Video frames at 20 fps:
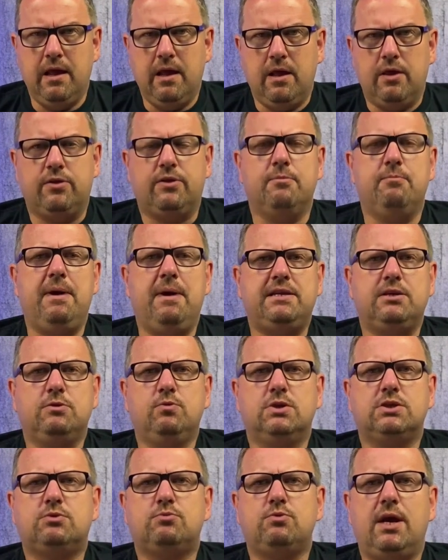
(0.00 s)
The matter
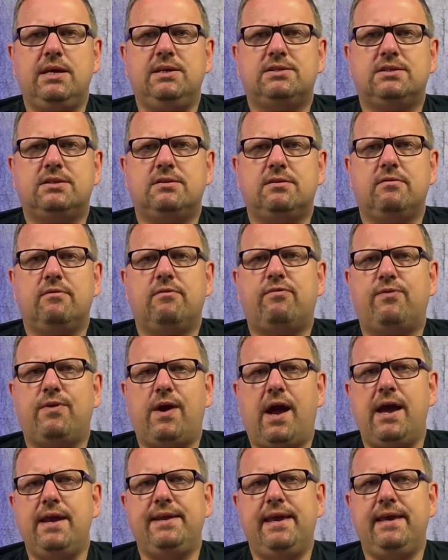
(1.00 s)
was raised
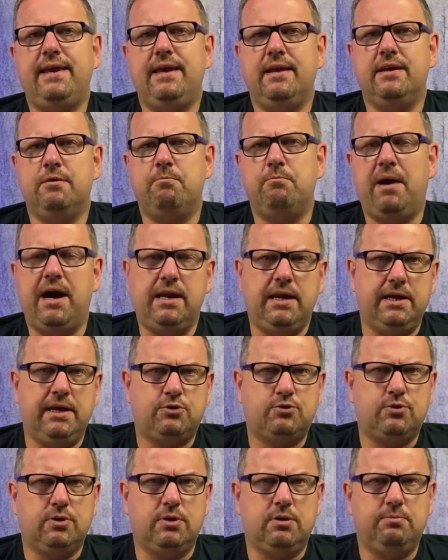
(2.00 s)
Friday in a
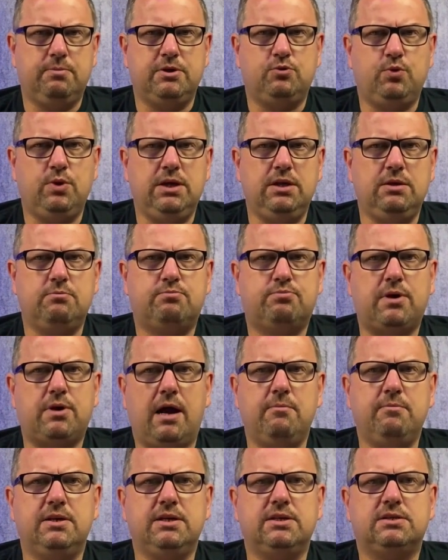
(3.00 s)
bilateral between Prime
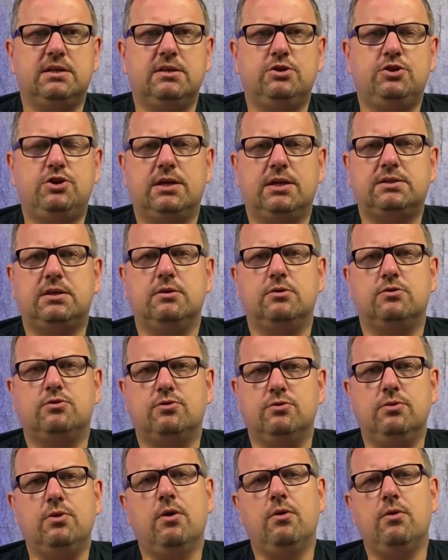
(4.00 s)
Minister Justin
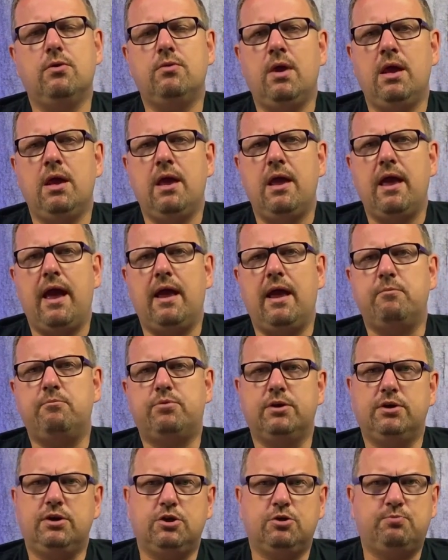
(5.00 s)
Trudeau and
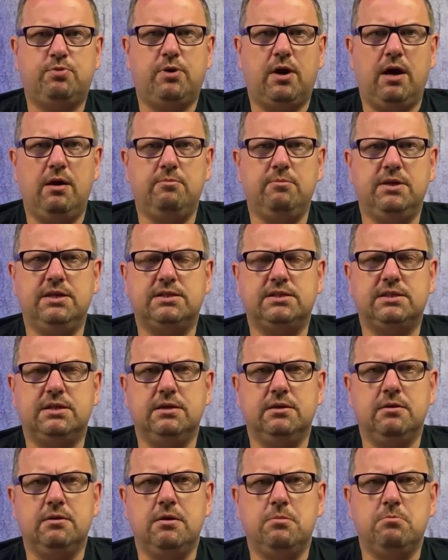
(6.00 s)
British Prime Minister
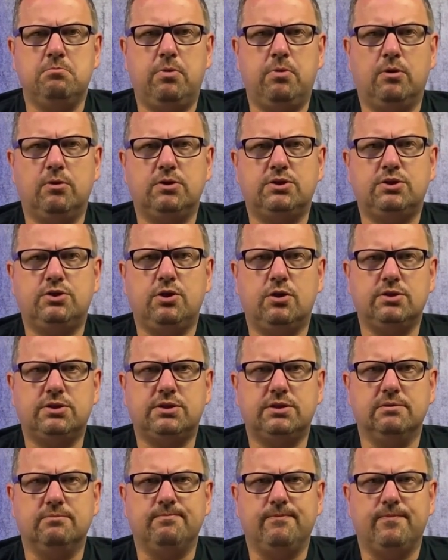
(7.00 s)
Boris
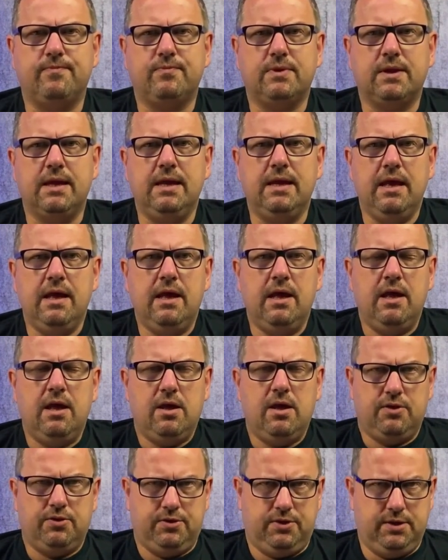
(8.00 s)
Johnson.
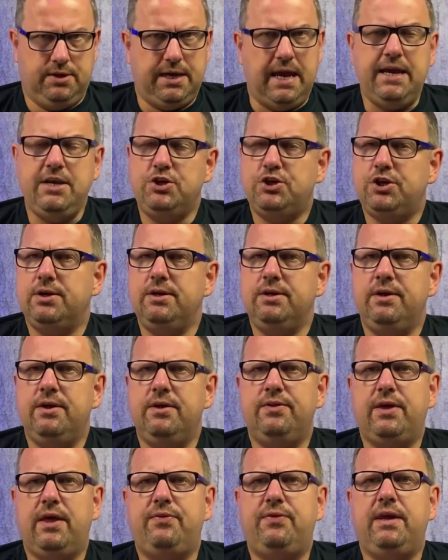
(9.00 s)
The danger
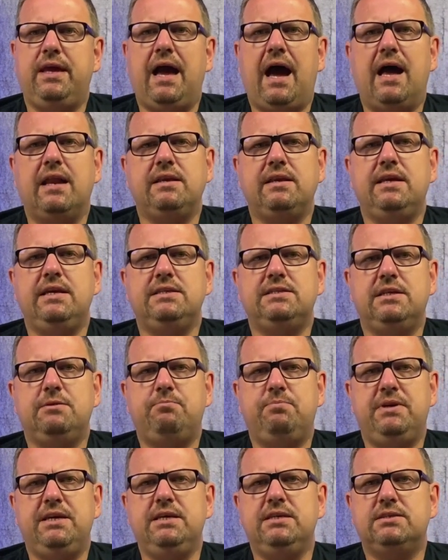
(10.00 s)
that the uneasy
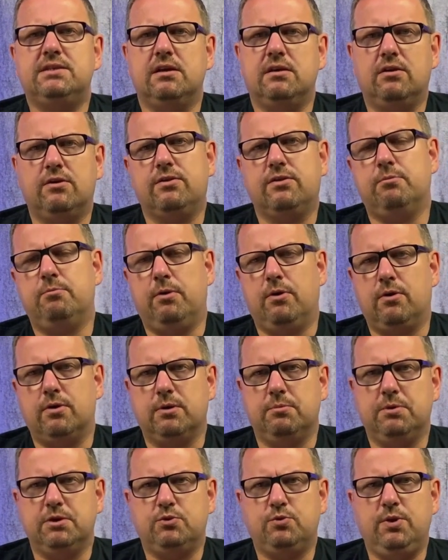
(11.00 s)
peace along the border
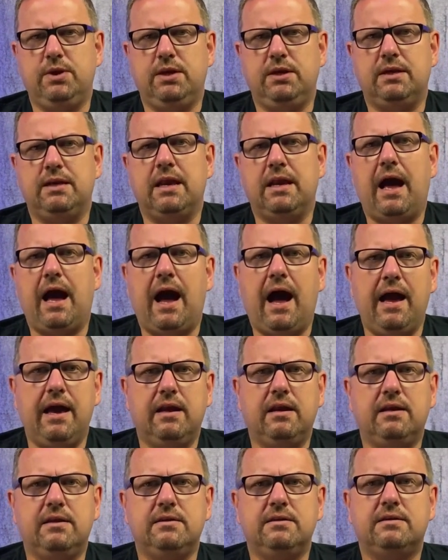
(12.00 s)
between
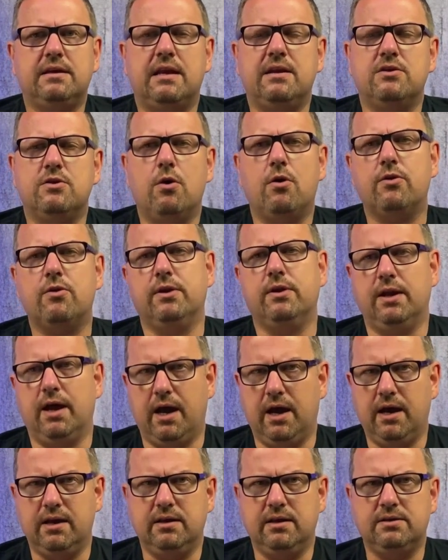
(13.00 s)
Ireland and Northern
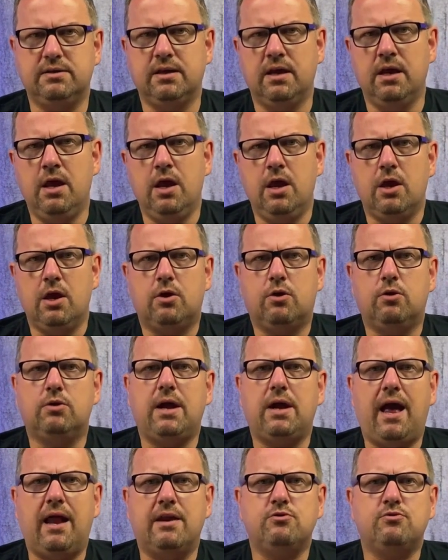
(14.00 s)
Ireland could
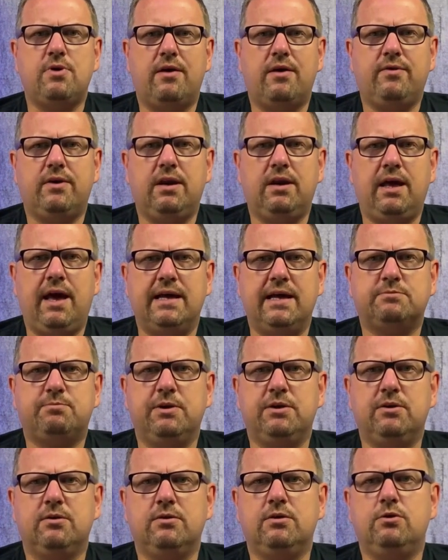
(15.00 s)
unravel has
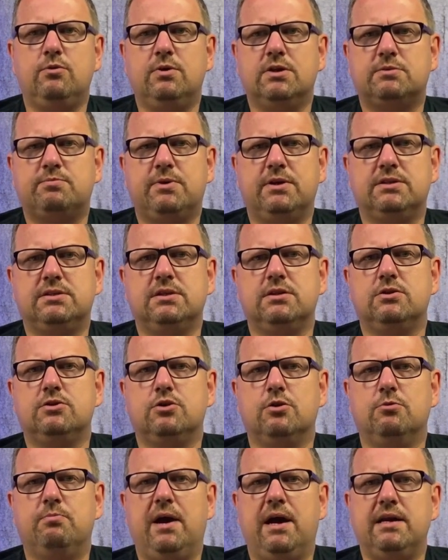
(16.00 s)
been on US President Joe
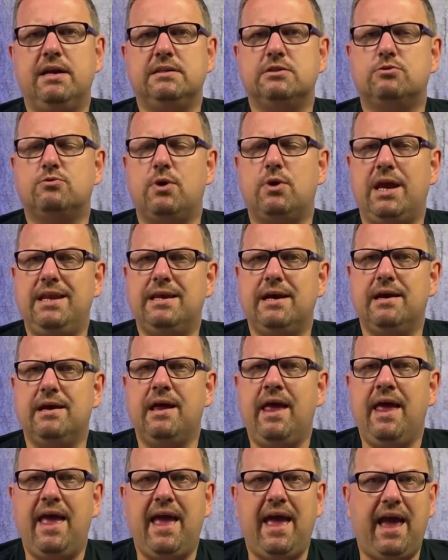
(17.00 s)
Biden's radar
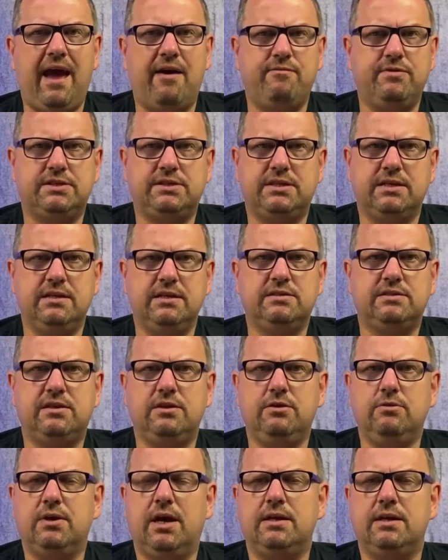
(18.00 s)
ever since the
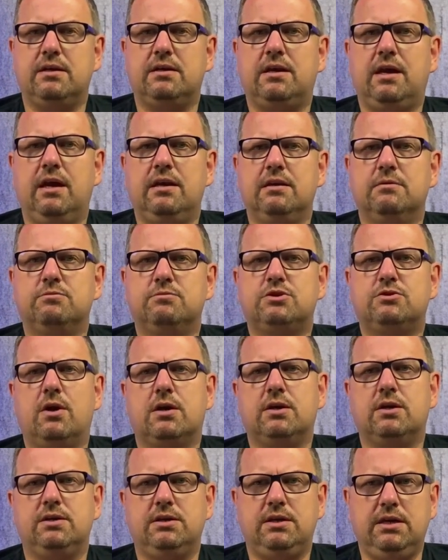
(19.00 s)
United Kingdom struck
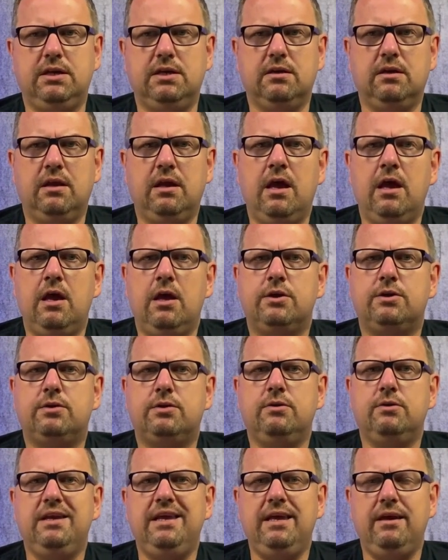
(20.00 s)
a deal to
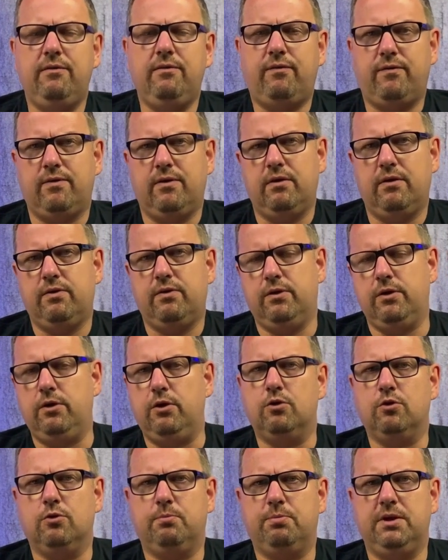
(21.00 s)
leave the
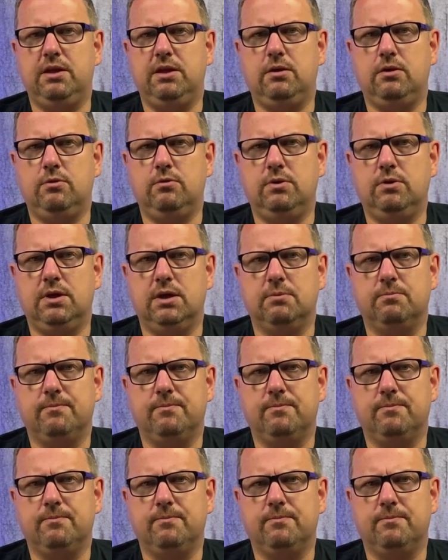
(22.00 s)
European Union.